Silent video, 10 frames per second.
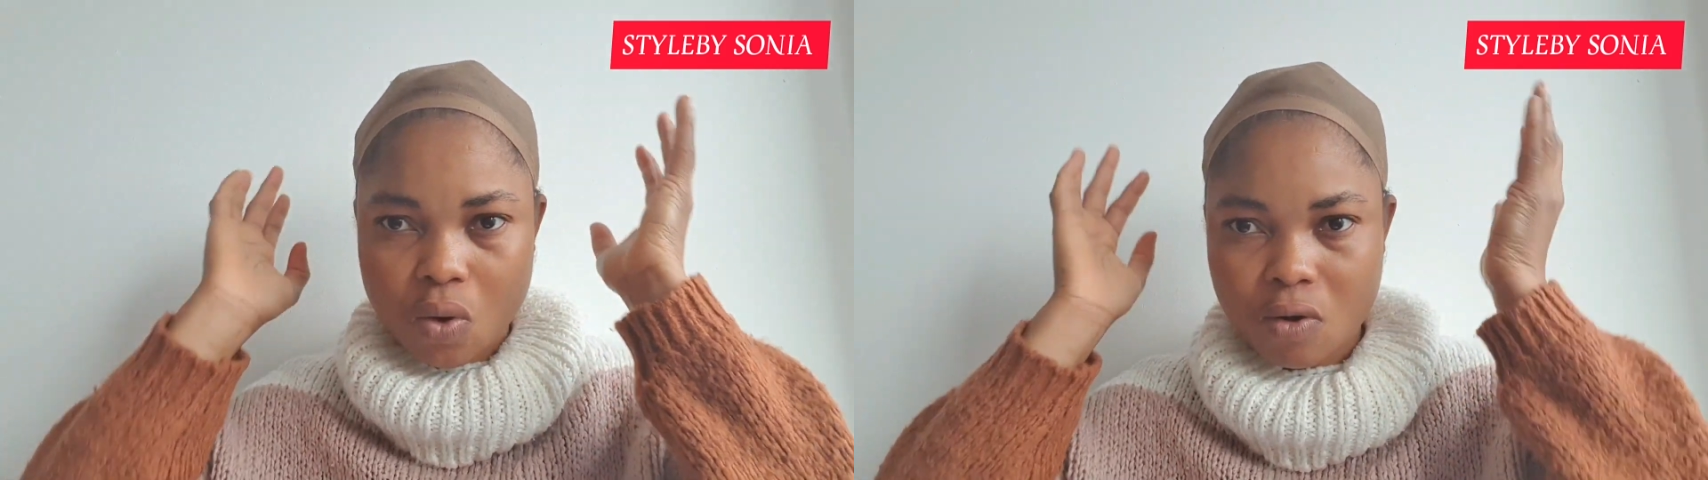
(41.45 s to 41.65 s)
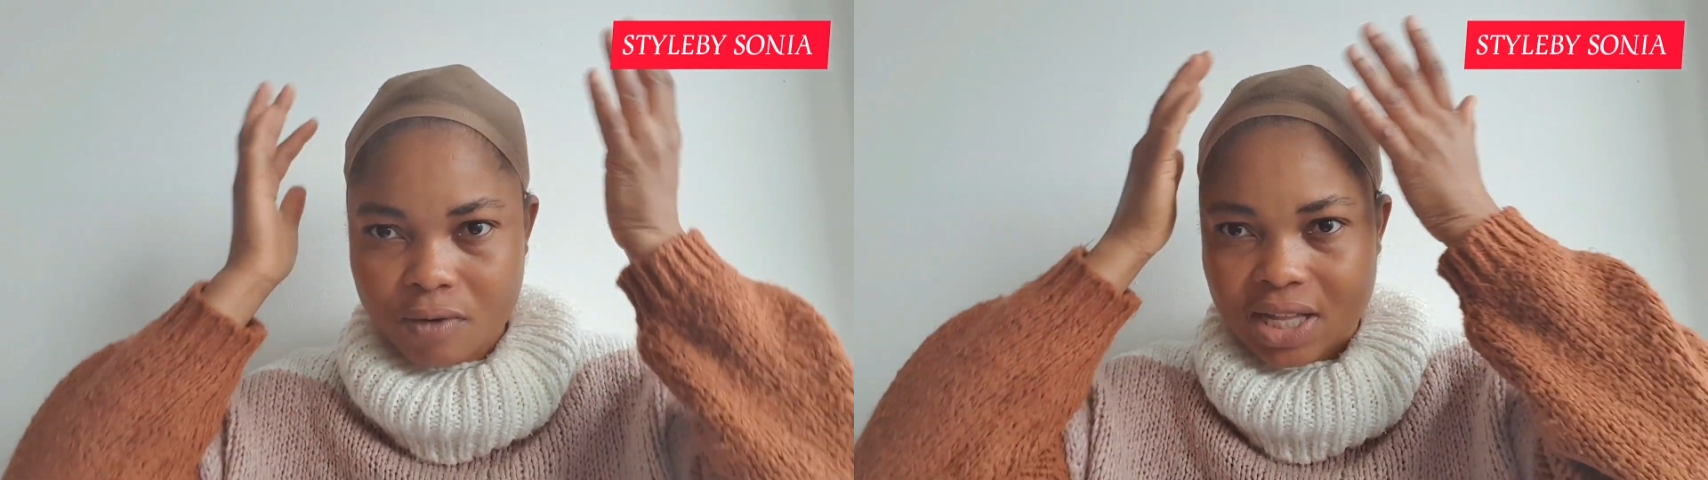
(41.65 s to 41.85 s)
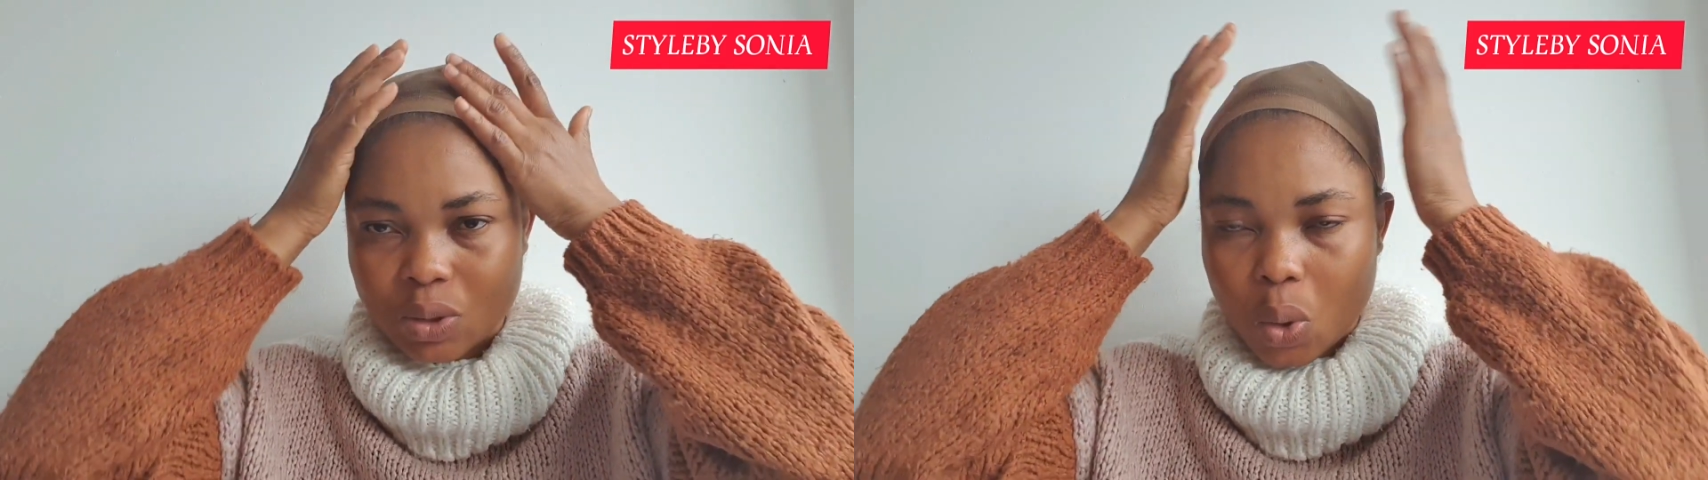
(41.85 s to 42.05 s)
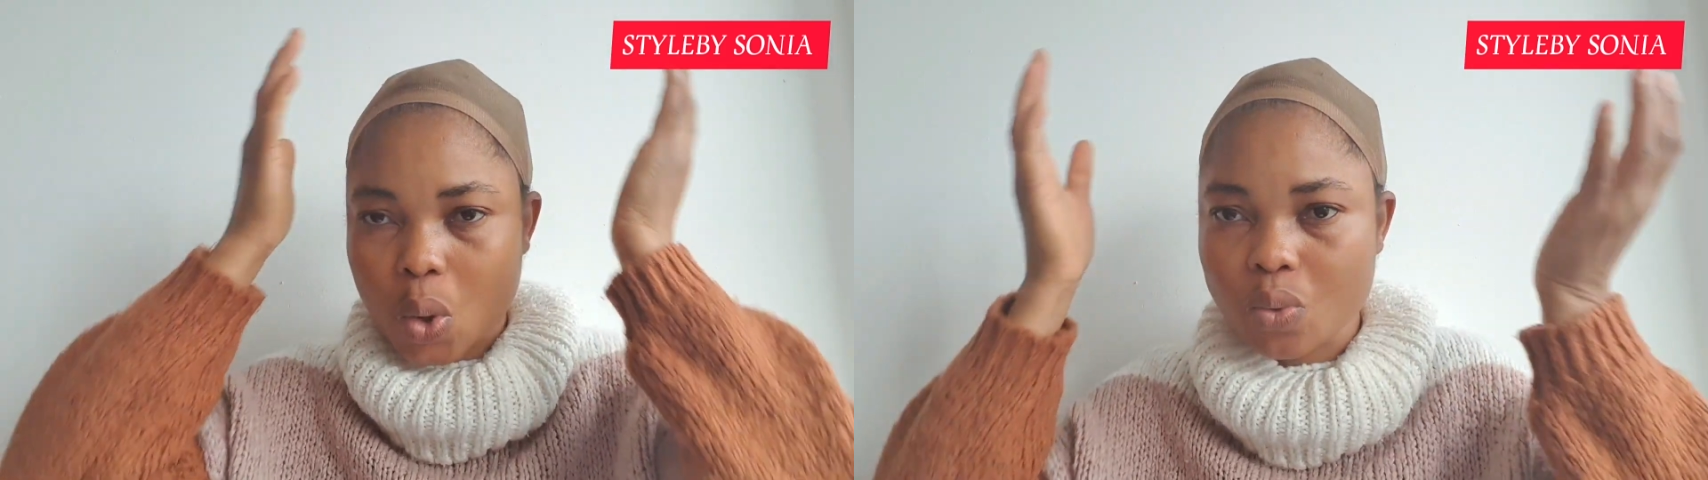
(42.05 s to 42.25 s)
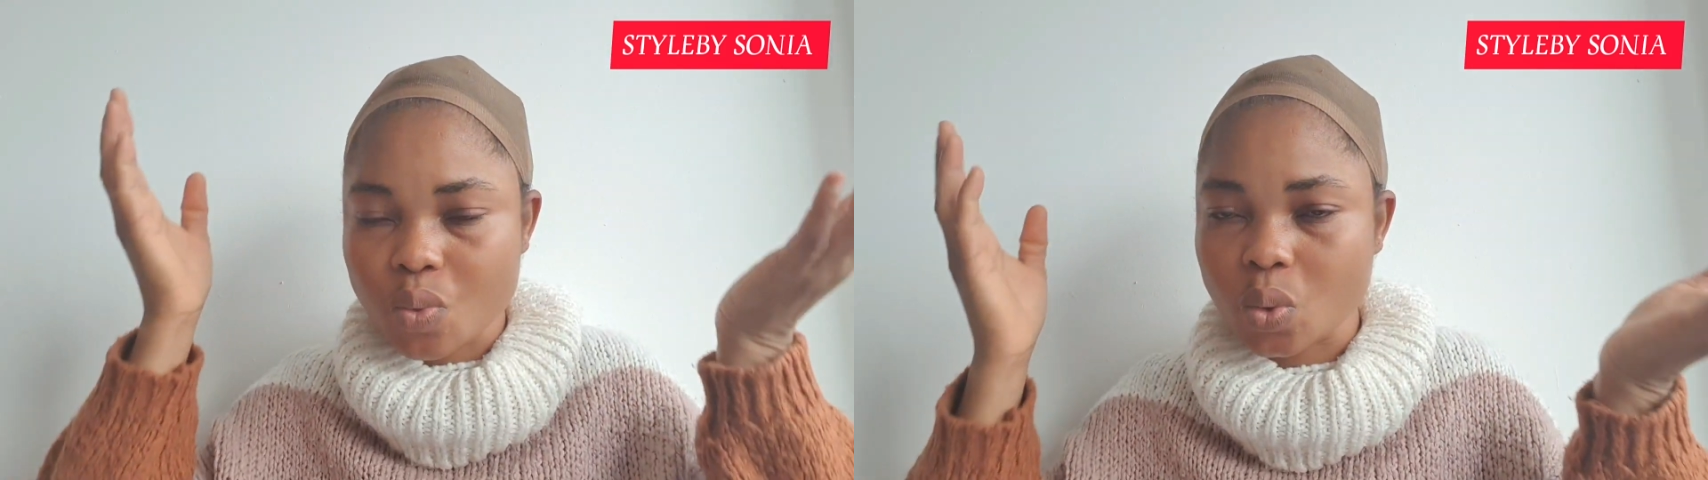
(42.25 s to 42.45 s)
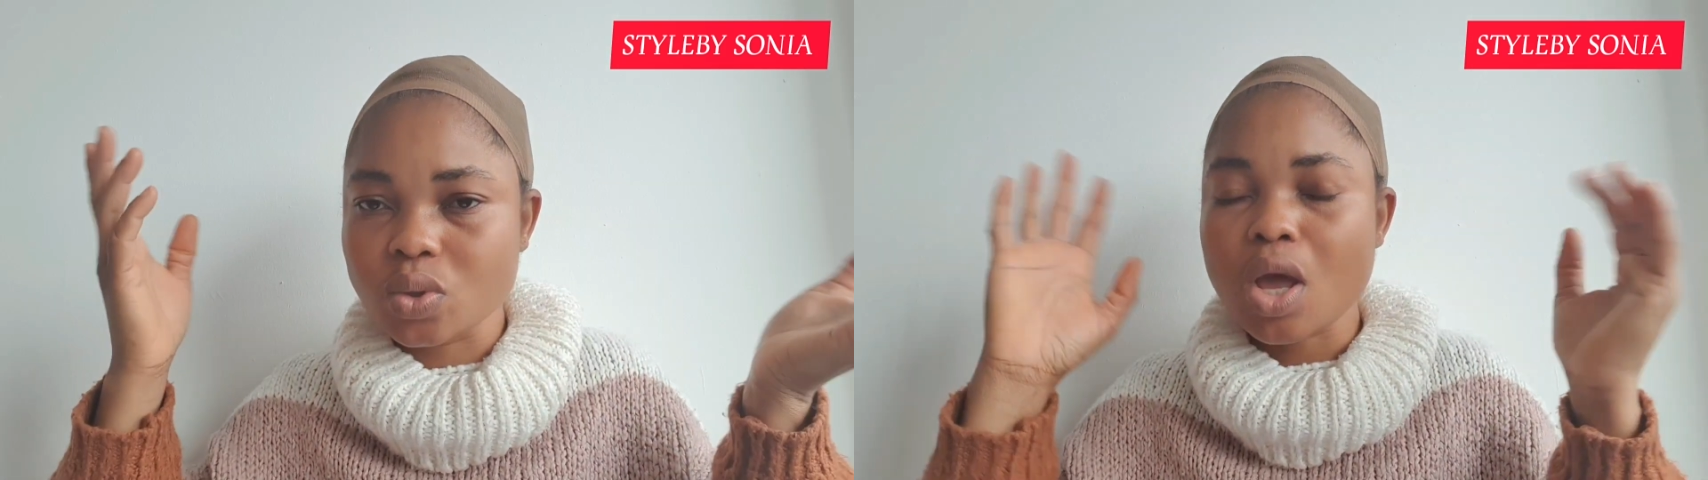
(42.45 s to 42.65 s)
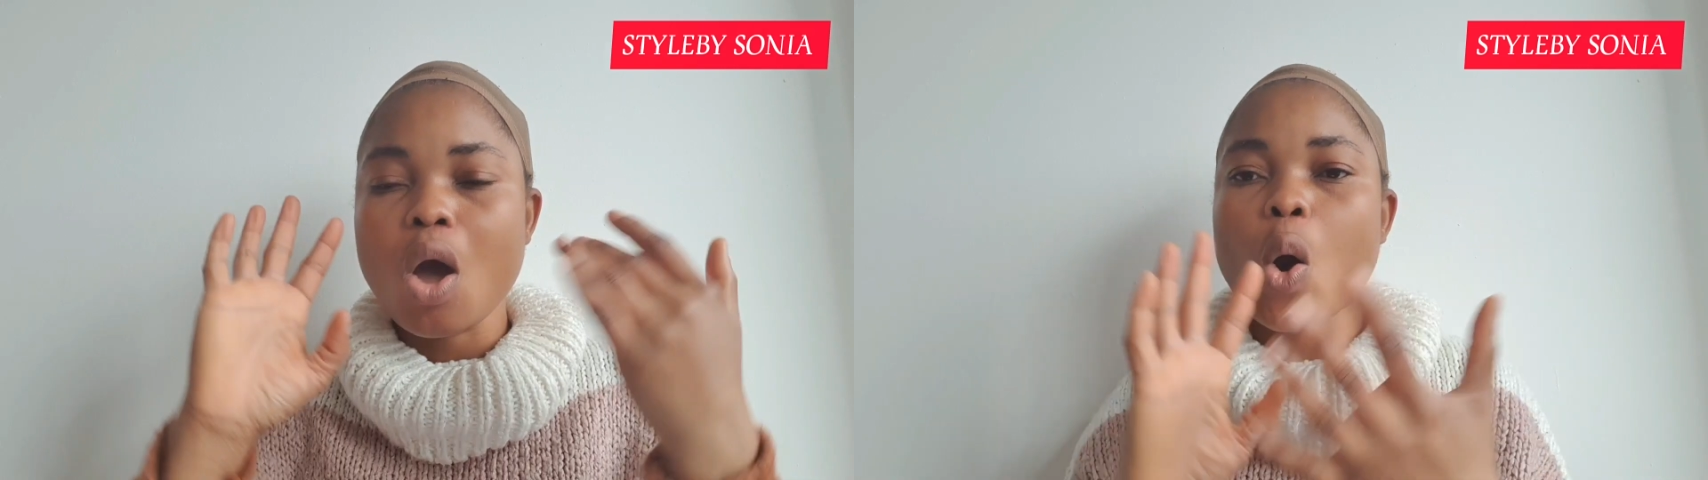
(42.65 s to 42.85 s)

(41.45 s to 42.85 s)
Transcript: cover the cornrow,